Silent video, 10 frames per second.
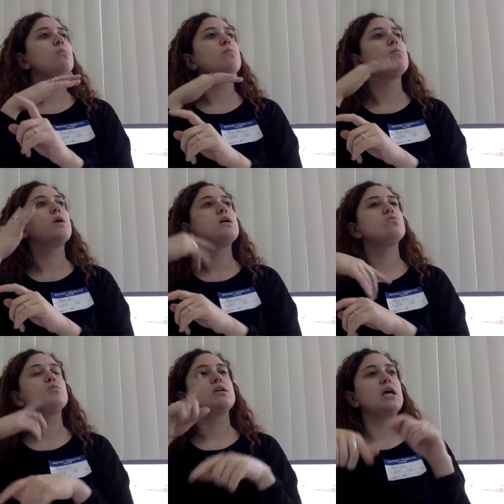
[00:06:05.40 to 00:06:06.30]
So when
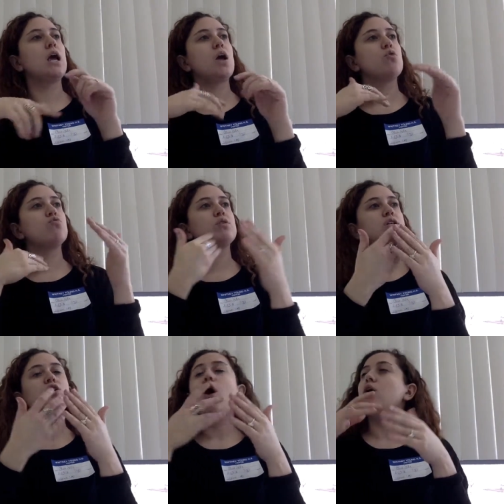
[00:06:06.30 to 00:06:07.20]
something's
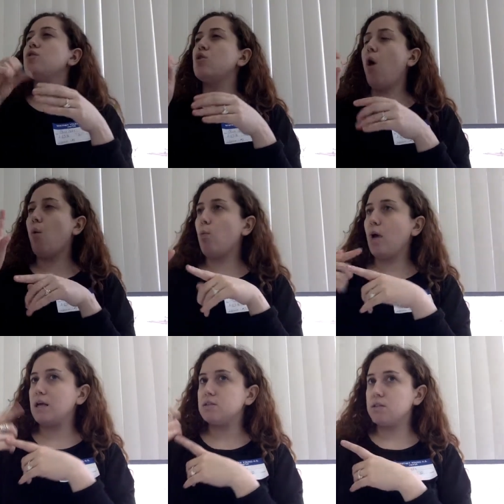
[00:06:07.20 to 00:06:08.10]
undefined, it's an
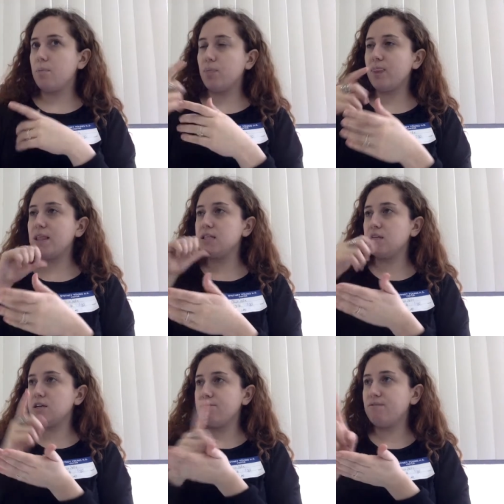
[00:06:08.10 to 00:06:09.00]
asymptote.
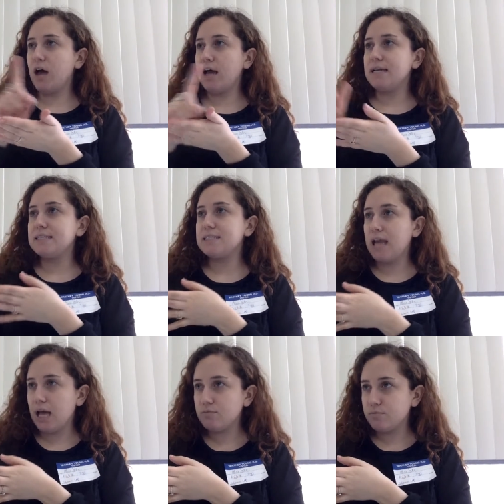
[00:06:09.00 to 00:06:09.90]
Like that line would be
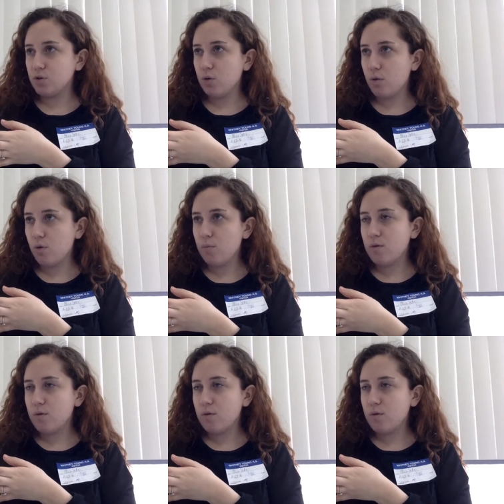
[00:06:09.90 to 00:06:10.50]
an asymptote.